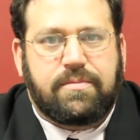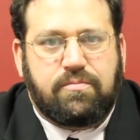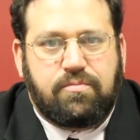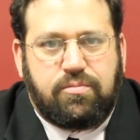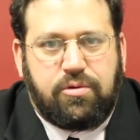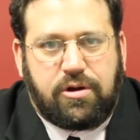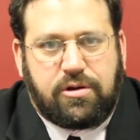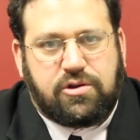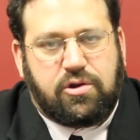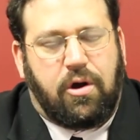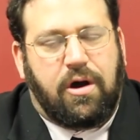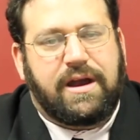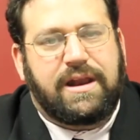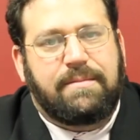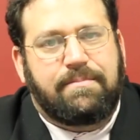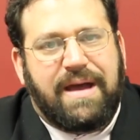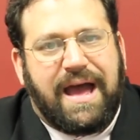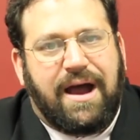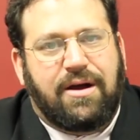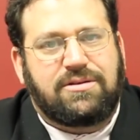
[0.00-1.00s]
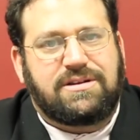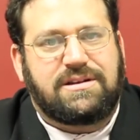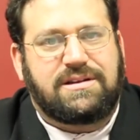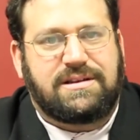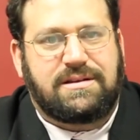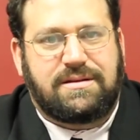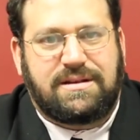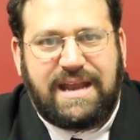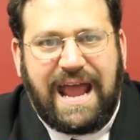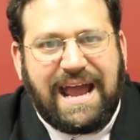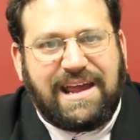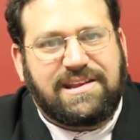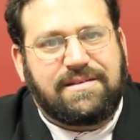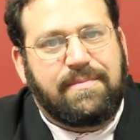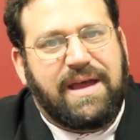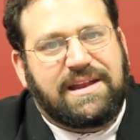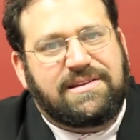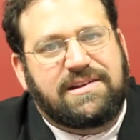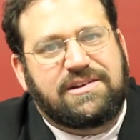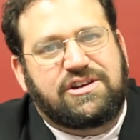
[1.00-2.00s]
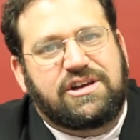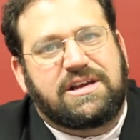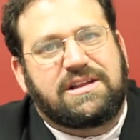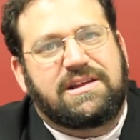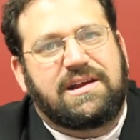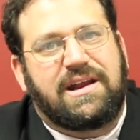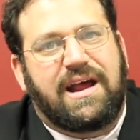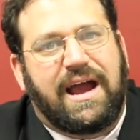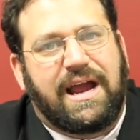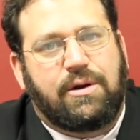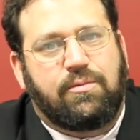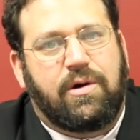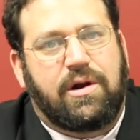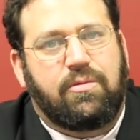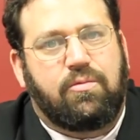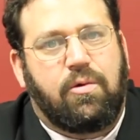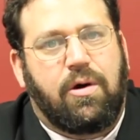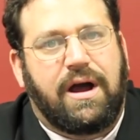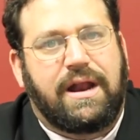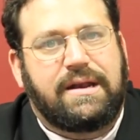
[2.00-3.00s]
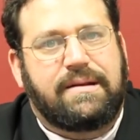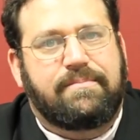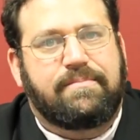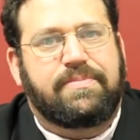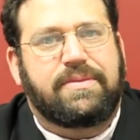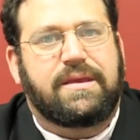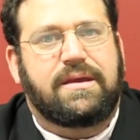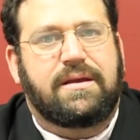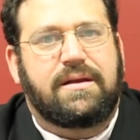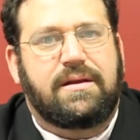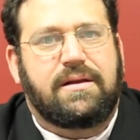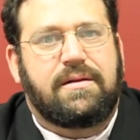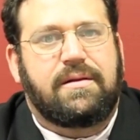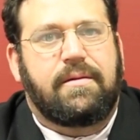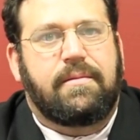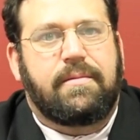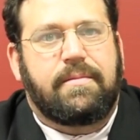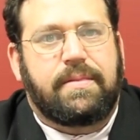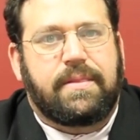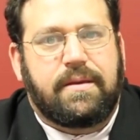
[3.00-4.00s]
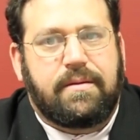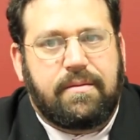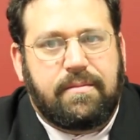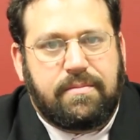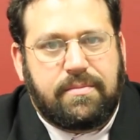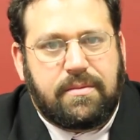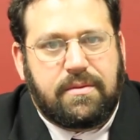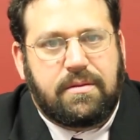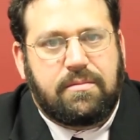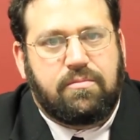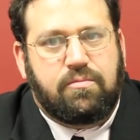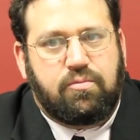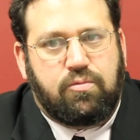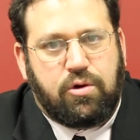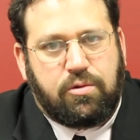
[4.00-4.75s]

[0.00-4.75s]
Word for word: We're talking about text messaging to 911.